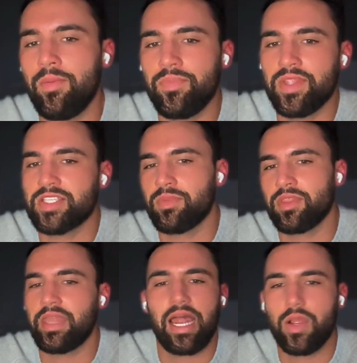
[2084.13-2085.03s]

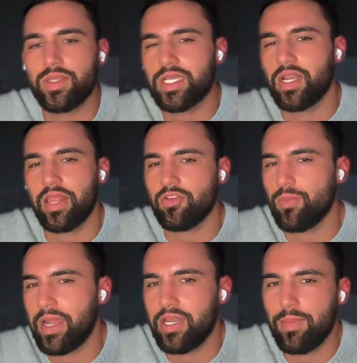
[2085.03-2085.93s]
um, is something that I always
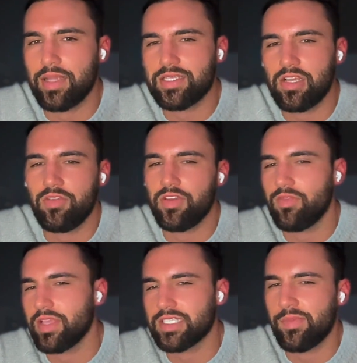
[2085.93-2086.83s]
kind of like reminded
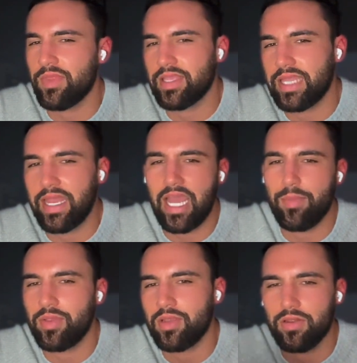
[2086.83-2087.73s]
myself if like something
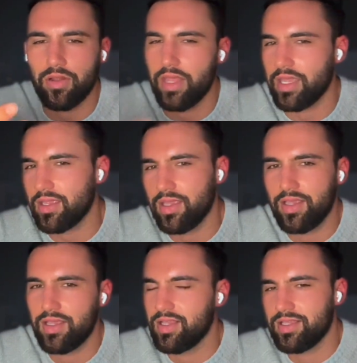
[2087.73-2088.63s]
like that happened or
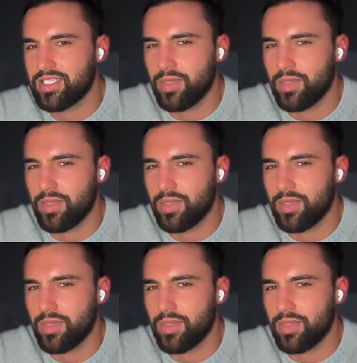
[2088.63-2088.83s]
like